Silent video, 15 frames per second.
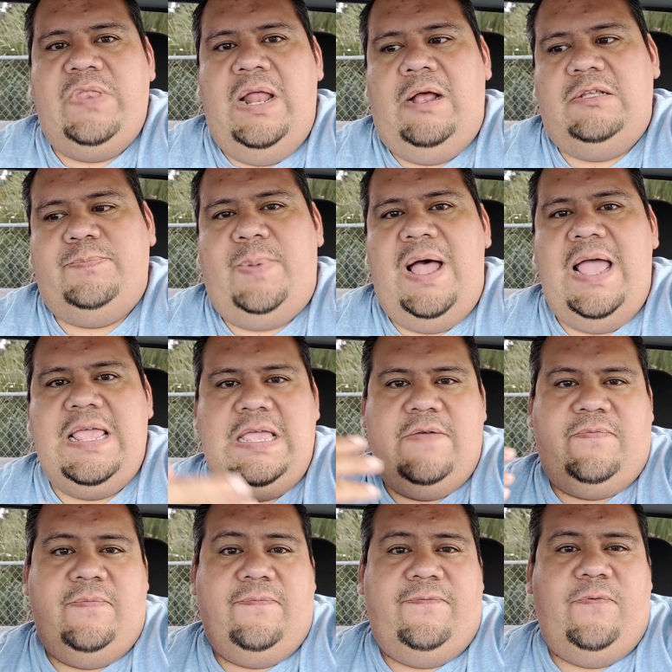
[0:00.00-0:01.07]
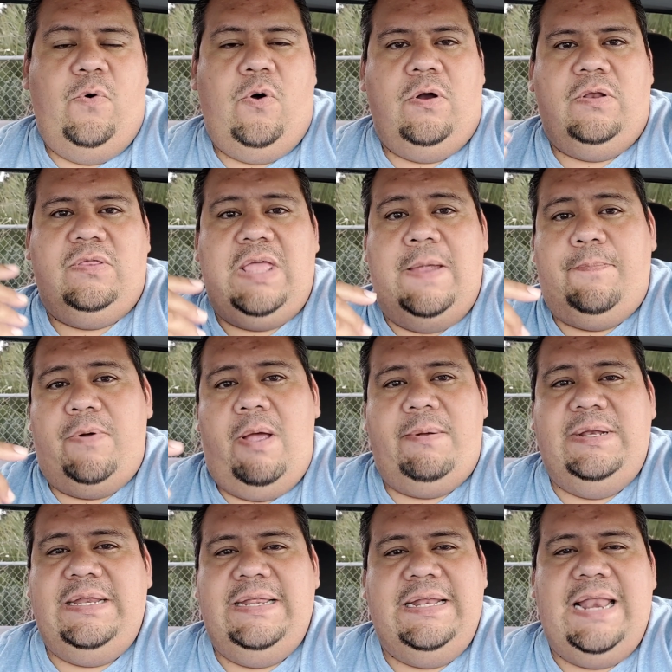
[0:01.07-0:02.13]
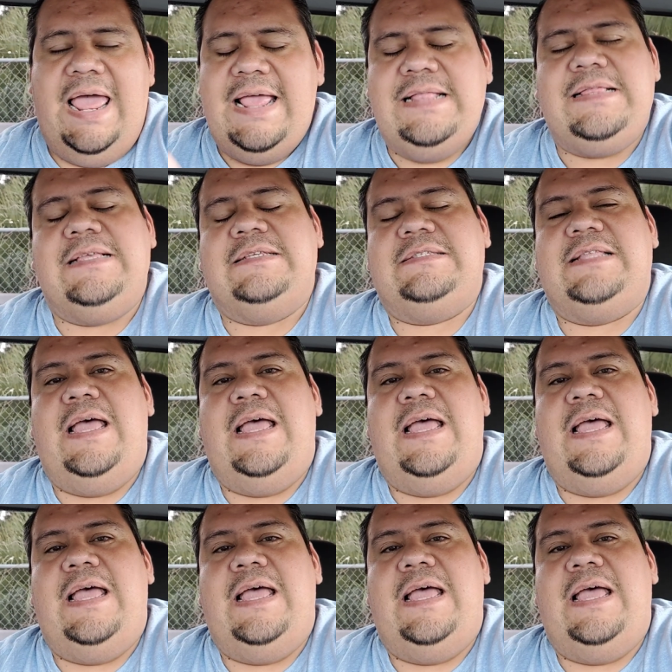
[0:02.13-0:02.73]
I was buying it from Ford. They probably didn't like this